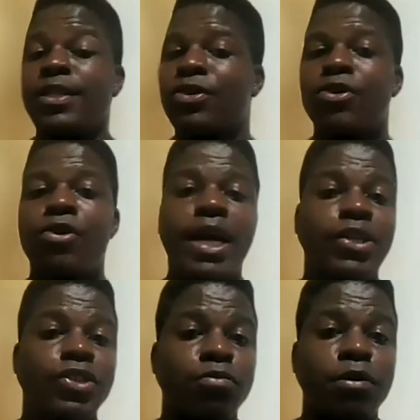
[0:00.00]
the
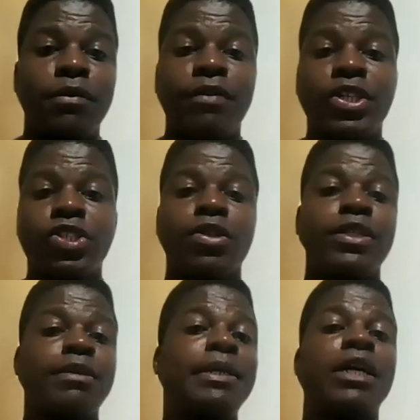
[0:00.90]
characters may be fictional,
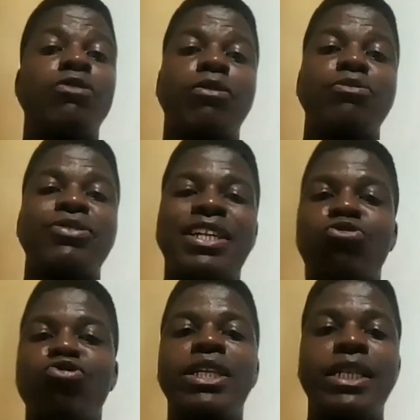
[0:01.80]
they may not represent
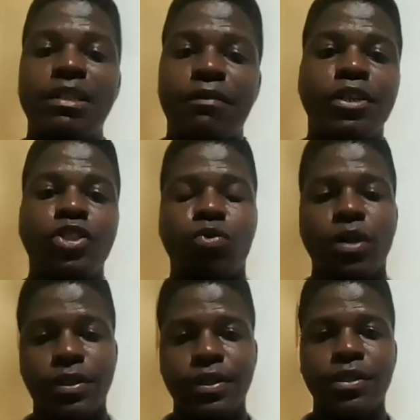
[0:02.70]
real
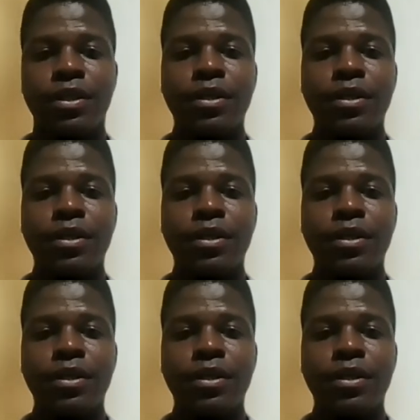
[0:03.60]
individuals,